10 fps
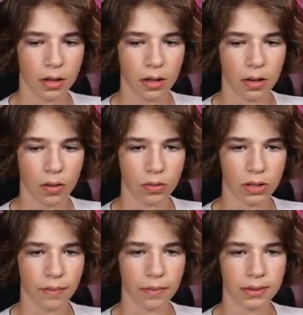Hold
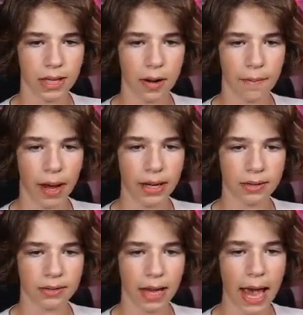up. Is that a
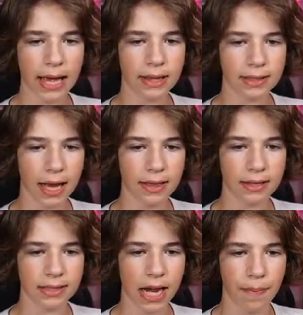Midas? Hey, this guy had the
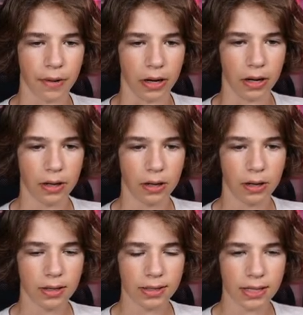sniper.
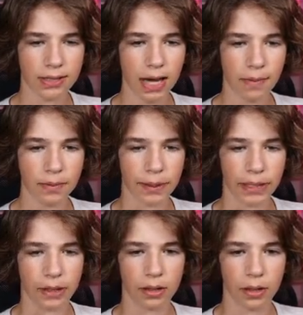This guy sniped me.
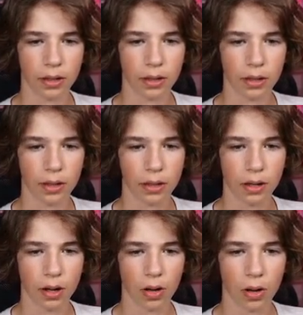
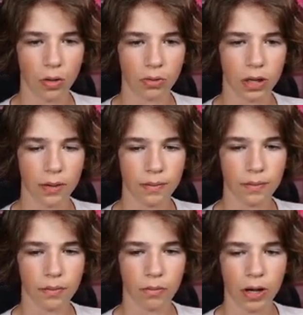Hold up.
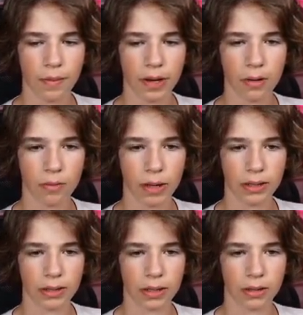Wait a minute. Ring,
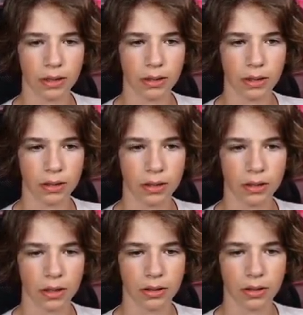ding, ding,
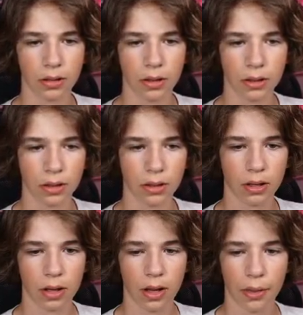ding, ding.
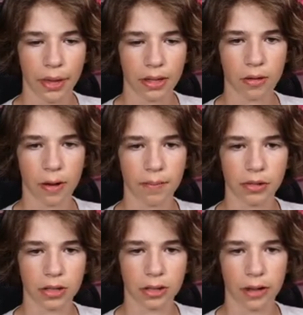Thank you. I appreciate that.